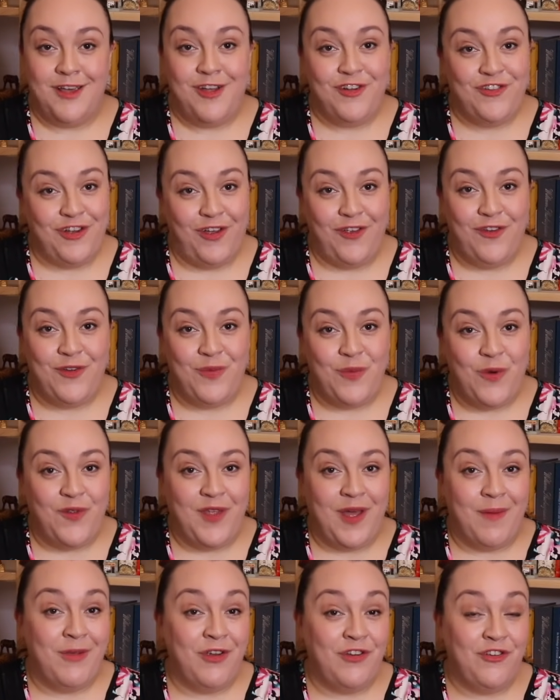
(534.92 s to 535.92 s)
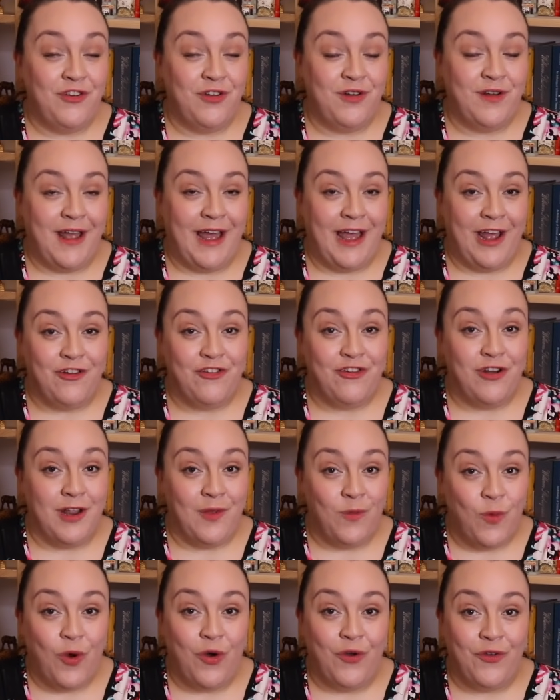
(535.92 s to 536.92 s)
Just what that mission actually
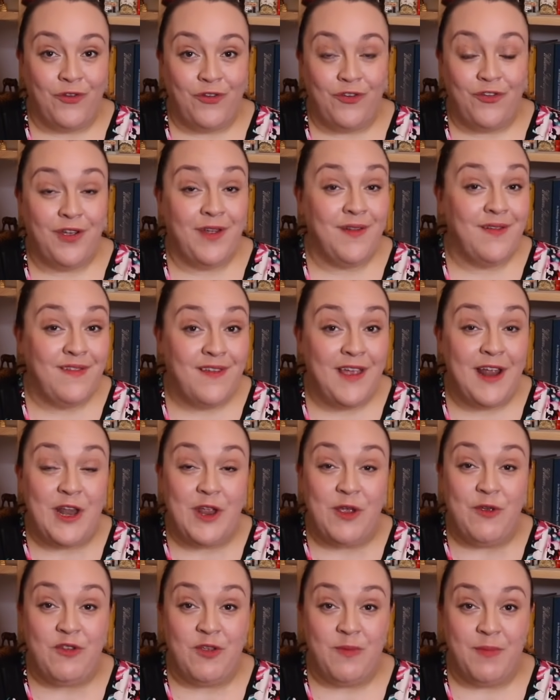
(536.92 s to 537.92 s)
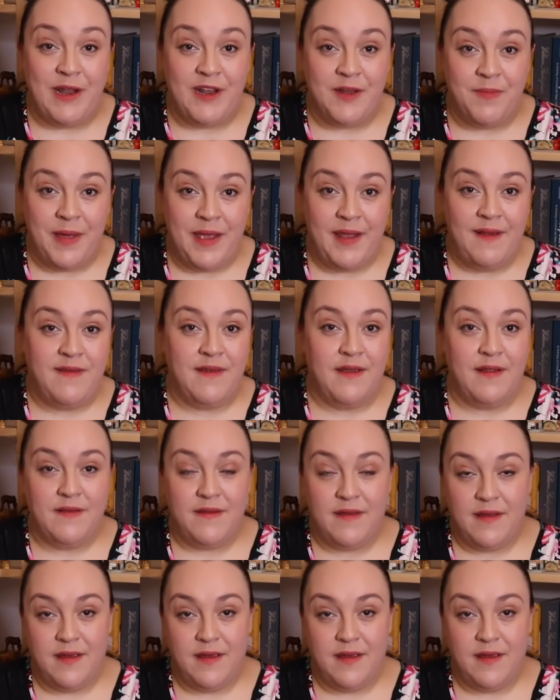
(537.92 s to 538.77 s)
was continues to be debated.